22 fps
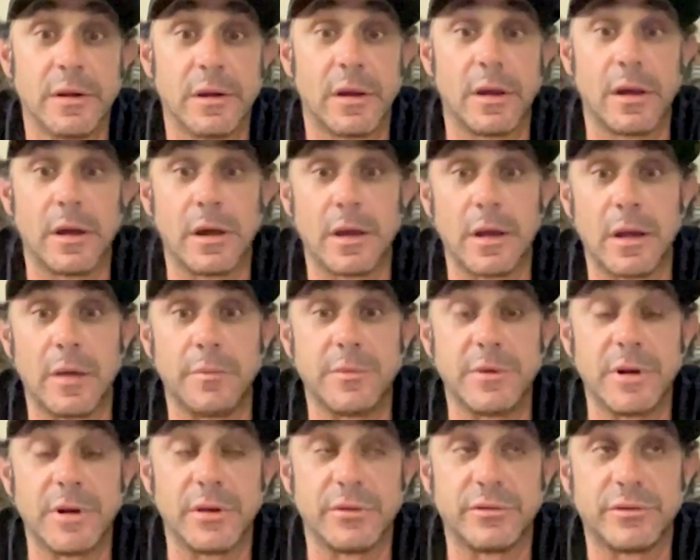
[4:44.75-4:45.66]

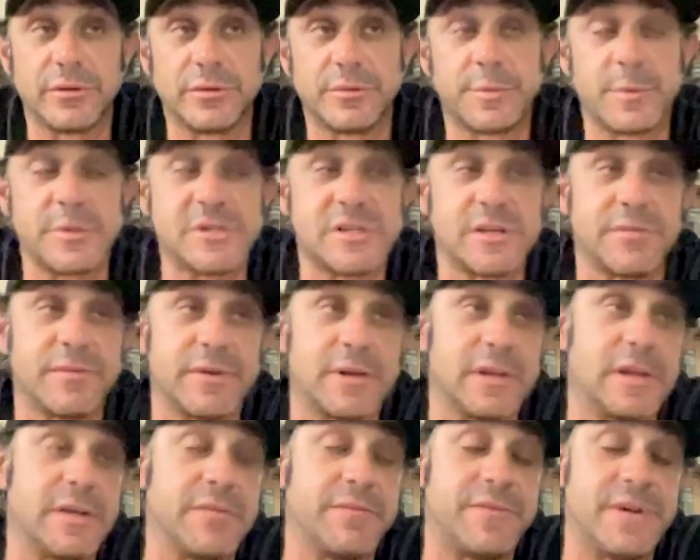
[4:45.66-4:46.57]
So
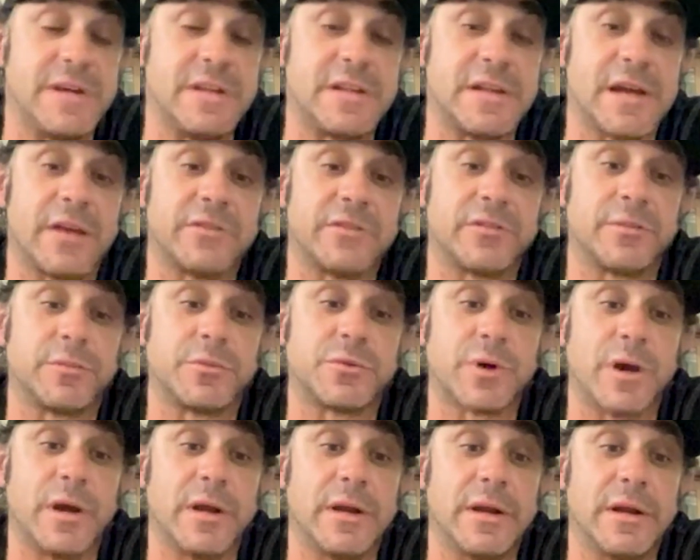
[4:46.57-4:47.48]
specifically in FITAS, I'm
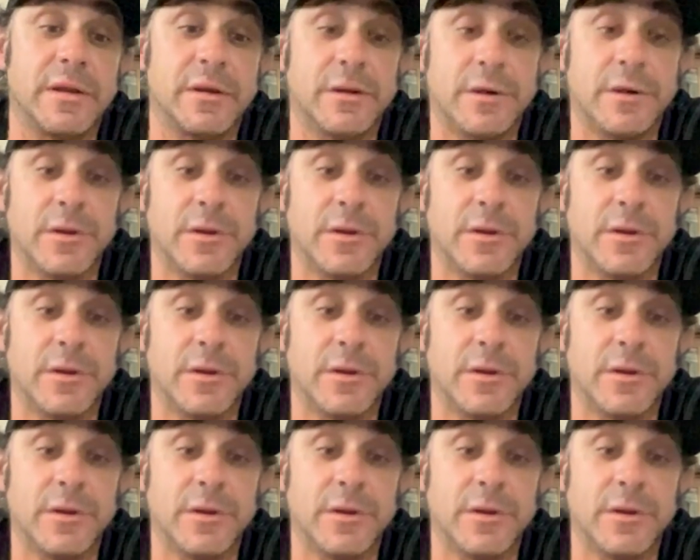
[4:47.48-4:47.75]
trying to